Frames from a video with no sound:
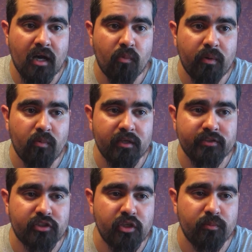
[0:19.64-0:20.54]
We
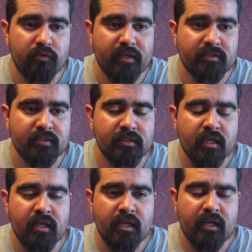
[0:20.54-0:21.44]
watched two movies.
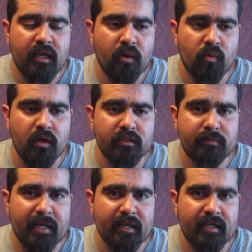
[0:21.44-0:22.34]
It was
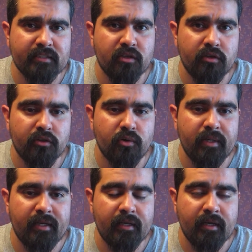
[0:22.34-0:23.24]
Madagascar
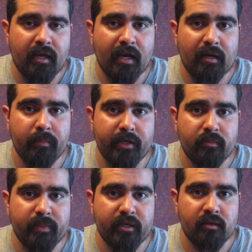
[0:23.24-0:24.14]
3 and
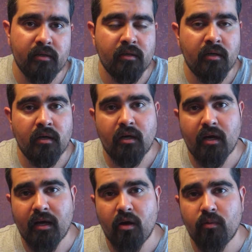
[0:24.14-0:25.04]
Mirror Mirror.
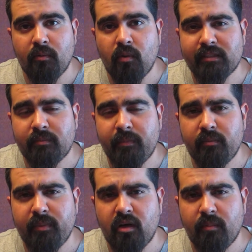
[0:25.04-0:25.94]
I already watched
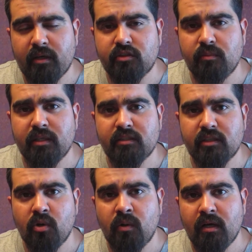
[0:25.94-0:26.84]
Mirror Mirror about 2 months
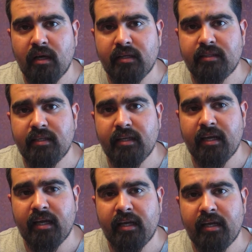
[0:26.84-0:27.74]
ago. I did
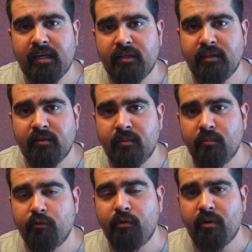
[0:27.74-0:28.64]
a
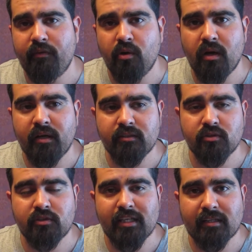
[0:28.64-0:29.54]
movie review on it,
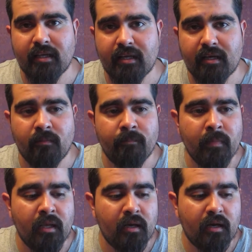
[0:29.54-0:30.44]
so check that out.
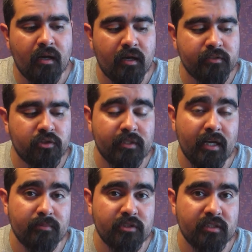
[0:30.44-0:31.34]
So today
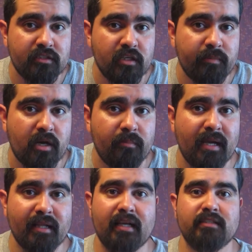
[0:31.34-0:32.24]
I'm just going to talk about
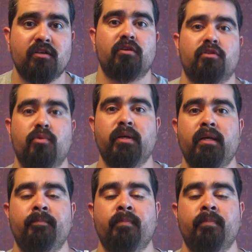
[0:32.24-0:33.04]
Madagascar 3.